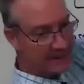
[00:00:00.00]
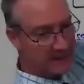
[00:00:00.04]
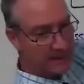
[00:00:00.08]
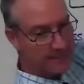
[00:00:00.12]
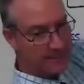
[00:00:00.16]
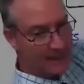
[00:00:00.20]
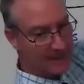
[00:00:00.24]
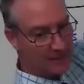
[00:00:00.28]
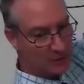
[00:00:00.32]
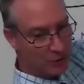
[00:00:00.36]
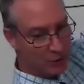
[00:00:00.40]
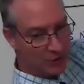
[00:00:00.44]

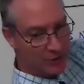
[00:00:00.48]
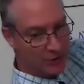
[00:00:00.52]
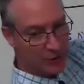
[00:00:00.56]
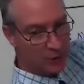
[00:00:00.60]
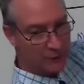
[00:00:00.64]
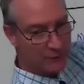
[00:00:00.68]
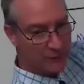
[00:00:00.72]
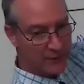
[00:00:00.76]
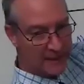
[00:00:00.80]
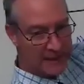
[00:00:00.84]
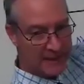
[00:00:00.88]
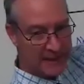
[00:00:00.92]
about looking
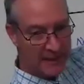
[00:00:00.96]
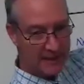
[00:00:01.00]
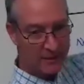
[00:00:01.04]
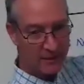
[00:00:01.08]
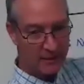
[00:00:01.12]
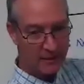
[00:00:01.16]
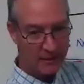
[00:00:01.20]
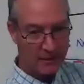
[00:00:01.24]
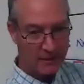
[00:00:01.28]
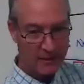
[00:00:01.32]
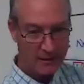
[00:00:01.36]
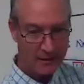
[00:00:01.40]
over here.
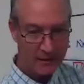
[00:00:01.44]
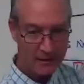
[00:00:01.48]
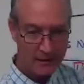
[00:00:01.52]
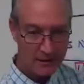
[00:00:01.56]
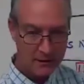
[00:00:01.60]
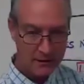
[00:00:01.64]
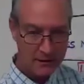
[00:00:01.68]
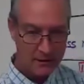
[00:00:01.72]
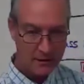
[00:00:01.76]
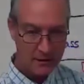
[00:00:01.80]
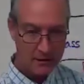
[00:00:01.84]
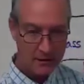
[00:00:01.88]

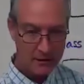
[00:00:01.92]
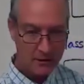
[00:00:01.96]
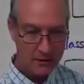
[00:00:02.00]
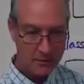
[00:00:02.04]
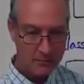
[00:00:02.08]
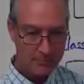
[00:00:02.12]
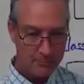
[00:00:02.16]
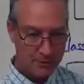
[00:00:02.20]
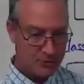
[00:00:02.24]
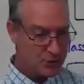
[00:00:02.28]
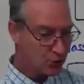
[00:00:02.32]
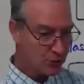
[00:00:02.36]

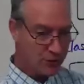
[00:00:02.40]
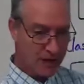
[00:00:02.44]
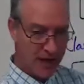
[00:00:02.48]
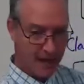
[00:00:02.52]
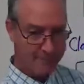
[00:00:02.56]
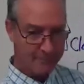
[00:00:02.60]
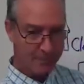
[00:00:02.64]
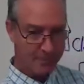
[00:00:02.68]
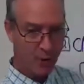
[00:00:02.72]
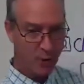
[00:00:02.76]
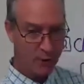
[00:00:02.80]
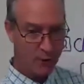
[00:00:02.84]
But you're not
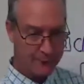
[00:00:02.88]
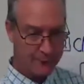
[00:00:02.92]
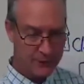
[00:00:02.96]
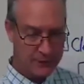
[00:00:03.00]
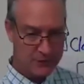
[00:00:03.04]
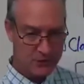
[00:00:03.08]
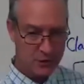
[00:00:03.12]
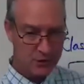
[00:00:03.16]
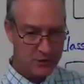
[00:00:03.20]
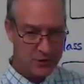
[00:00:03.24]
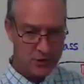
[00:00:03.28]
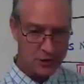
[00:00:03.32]
perfect.
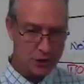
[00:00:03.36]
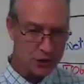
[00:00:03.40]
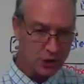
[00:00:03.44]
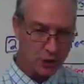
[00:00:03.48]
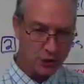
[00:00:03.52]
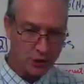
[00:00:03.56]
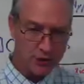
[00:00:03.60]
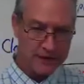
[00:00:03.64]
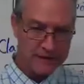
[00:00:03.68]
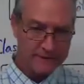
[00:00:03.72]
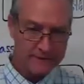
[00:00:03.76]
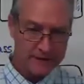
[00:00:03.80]
You're just
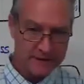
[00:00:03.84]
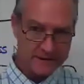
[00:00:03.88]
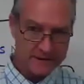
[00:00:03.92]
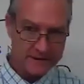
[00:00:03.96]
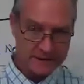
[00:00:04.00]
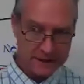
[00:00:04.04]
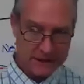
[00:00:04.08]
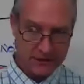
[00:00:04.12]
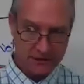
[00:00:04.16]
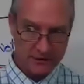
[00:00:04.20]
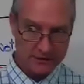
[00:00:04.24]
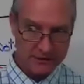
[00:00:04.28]
learning this
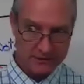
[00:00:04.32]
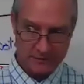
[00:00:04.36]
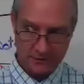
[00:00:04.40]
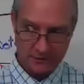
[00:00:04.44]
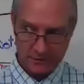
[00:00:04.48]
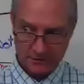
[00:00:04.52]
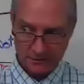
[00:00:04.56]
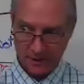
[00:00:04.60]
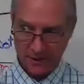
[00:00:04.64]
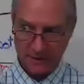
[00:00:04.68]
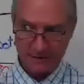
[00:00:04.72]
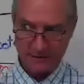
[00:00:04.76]
skill. And
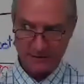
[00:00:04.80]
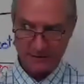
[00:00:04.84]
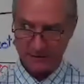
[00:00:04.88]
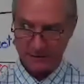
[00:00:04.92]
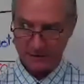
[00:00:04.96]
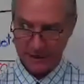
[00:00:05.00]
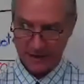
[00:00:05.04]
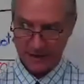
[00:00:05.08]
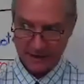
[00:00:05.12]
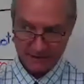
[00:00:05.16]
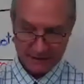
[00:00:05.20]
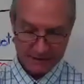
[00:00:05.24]

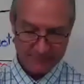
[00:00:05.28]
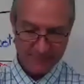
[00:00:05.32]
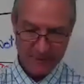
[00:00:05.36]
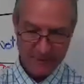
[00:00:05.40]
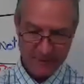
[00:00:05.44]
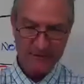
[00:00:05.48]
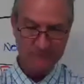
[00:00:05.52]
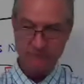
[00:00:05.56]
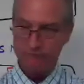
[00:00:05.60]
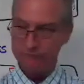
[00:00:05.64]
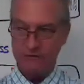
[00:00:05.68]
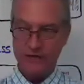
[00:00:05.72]
even
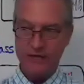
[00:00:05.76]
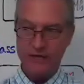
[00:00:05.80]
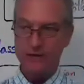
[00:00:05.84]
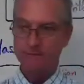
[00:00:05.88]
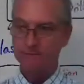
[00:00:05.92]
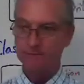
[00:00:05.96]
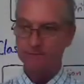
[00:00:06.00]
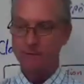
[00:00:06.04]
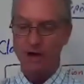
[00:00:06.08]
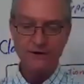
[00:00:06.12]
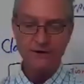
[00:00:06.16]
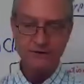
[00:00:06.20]
in
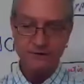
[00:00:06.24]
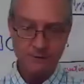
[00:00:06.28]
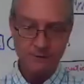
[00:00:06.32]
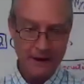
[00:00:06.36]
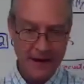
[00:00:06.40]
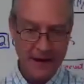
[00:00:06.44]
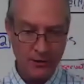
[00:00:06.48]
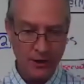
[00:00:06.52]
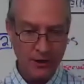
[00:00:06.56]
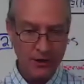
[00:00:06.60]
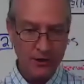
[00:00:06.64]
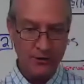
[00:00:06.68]
months from
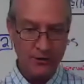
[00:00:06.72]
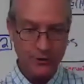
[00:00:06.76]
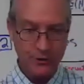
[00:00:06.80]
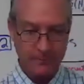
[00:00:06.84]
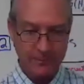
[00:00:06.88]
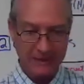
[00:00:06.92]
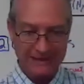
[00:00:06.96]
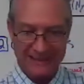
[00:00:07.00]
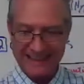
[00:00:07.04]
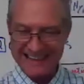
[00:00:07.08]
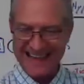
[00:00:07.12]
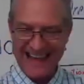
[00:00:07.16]
now, you're going to
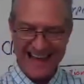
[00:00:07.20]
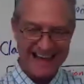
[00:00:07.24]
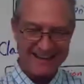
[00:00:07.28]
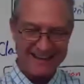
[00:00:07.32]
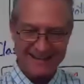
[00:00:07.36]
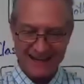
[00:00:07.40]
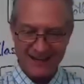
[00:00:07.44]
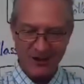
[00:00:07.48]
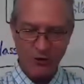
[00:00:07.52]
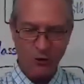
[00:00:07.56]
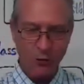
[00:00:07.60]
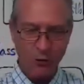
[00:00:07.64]
be like, yeah, I
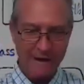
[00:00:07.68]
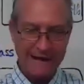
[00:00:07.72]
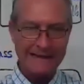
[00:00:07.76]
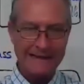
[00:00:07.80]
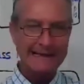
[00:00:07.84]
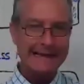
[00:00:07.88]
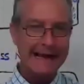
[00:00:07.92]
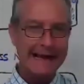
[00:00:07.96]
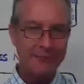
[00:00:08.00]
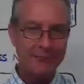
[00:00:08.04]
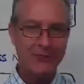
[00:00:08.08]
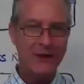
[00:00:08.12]
didn't quite
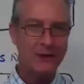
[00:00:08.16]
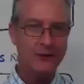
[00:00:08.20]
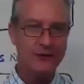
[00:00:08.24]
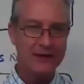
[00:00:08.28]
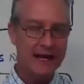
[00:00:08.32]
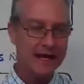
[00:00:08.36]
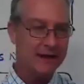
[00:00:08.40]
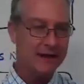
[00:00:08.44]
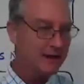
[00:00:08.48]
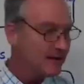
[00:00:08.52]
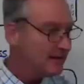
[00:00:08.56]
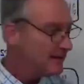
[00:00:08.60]
get there
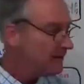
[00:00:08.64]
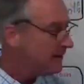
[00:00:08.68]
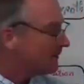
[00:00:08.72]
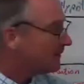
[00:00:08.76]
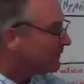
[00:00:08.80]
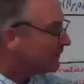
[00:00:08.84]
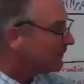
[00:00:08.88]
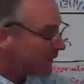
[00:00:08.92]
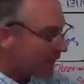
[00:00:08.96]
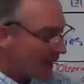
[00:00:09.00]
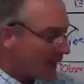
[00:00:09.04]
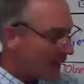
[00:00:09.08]
yet.
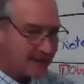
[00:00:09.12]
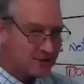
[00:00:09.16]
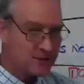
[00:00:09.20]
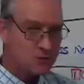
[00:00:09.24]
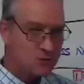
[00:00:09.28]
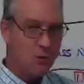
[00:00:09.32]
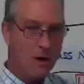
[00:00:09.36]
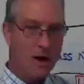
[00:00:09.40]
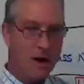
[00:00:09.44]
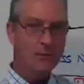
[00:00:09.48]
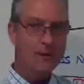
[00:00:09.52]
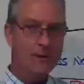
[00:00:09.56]
That's
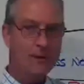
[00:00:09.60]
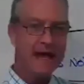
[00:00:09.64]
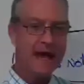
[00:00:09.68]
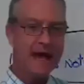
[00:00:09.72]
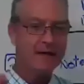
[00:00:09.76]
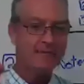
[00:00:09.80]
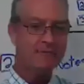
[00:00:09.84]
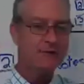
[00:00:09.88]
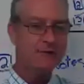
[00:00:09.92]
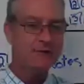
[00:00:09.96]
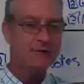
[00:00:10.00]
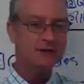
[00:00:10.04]
why we have
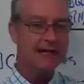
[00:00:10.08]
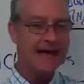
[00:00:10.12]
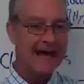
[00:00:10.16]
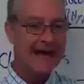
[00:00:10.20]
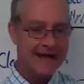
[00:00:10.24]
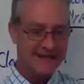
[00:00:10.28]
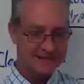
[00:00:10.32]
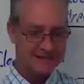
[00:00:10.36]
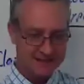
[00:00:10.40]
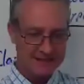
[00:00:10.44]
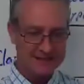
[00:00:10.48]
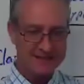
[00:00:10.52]
the
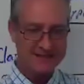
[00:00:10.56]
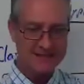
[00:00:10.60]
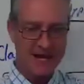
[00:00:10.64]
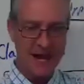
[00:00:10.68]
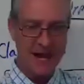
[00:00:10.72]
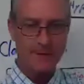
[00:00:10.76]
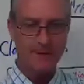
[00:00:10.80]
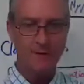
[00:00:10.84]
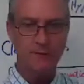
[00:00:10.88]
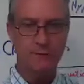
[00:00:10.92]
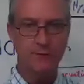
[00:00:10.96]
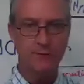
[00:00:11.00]
last
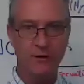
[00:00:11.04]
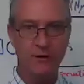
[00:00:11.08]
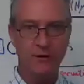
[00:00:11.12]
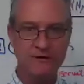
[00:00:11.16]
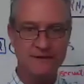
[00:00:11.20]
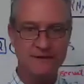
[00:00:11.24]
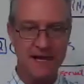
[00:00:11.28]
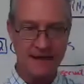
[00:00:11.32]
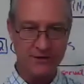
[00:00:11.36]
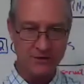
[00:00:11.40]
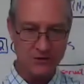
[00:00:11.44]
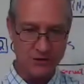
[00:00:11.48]
assignment for a
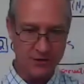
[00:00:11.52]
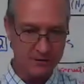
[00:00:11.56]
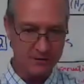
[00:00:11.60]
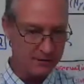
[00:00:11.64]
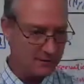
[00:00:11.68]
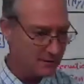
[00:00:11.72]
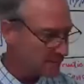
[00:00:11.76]
section